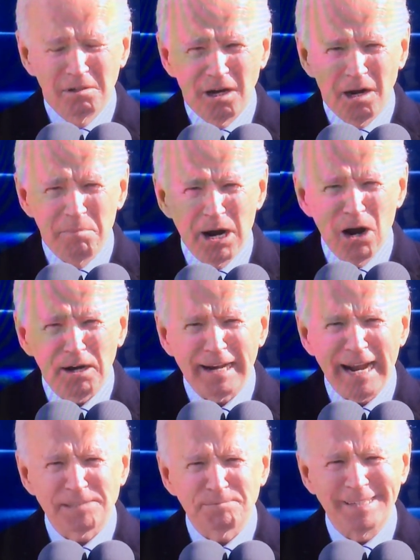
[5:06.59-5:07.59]

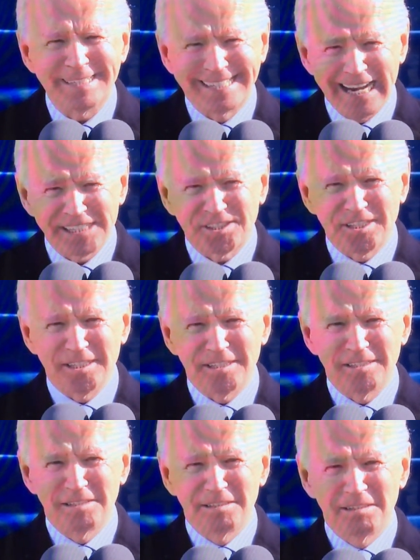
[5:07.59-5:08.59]
America has been tested,
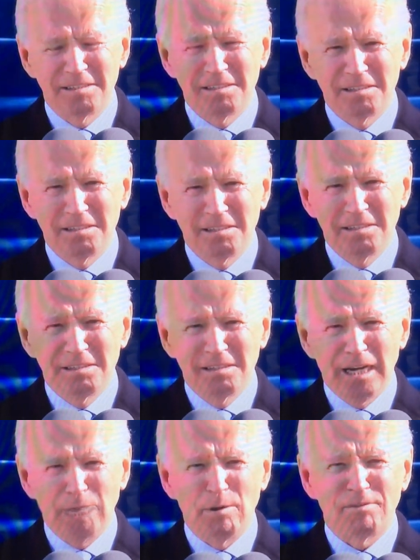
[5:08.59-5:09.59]

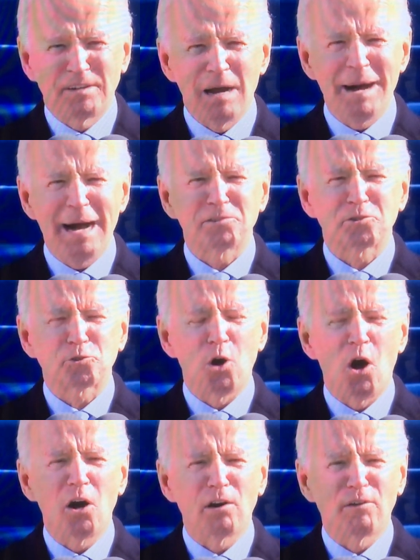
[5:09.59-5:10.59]
and we've come out
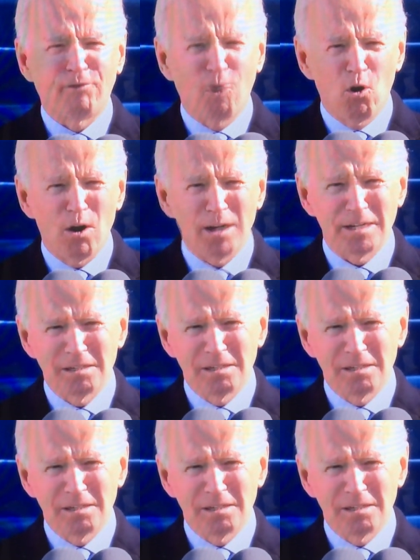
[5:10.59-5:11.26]
stronger for it.